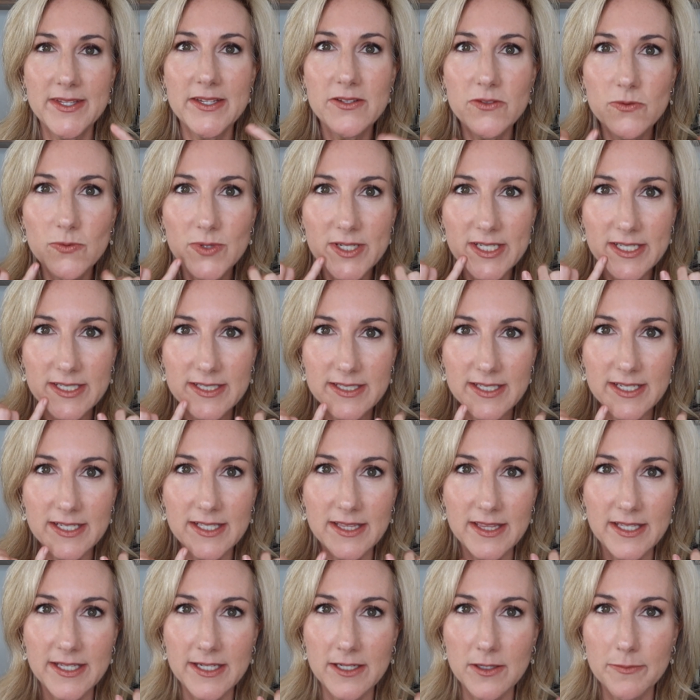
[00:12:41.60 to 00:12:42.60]
This one is a
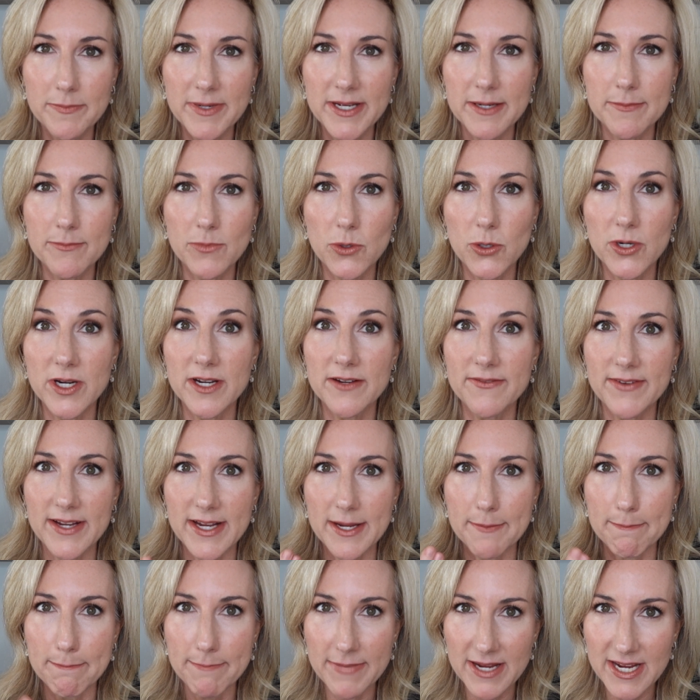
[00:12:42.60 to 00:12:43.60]
little bit more of
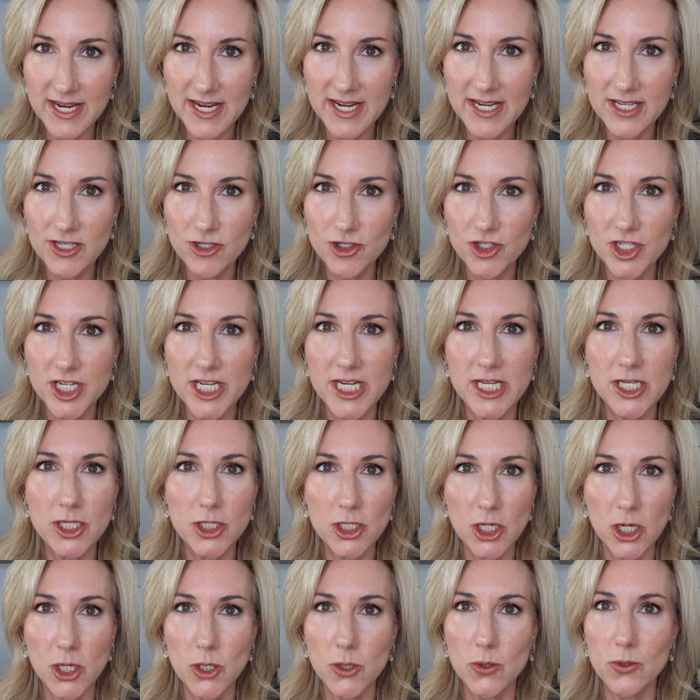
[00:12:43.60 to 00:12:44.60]
a peachy
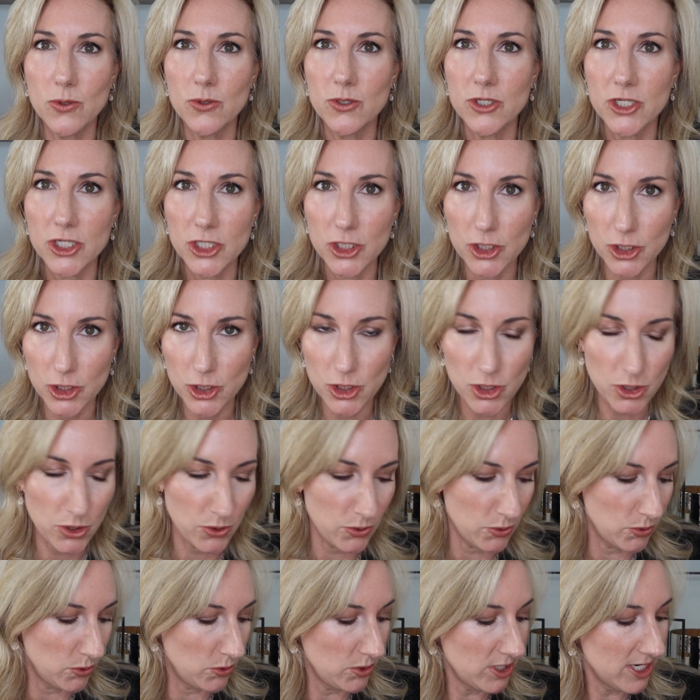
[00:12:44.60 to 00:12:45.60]
toned
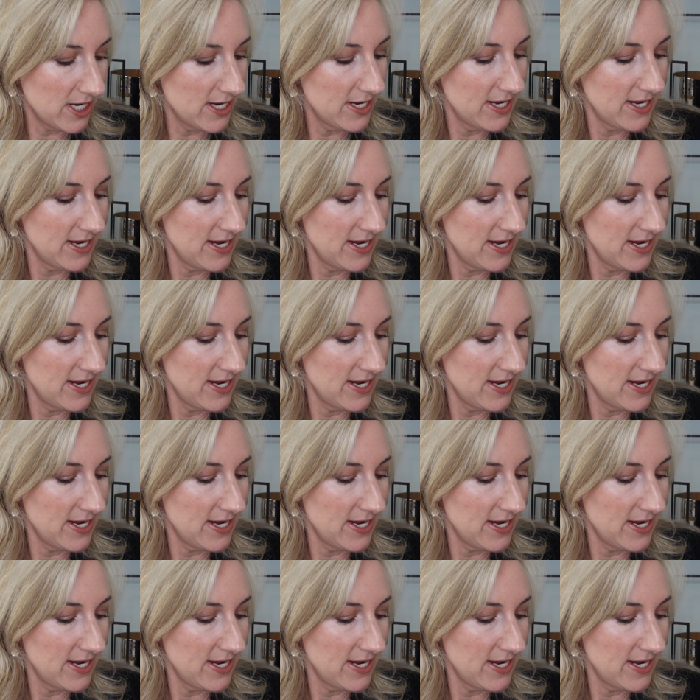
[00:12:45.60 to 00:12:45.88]
nude.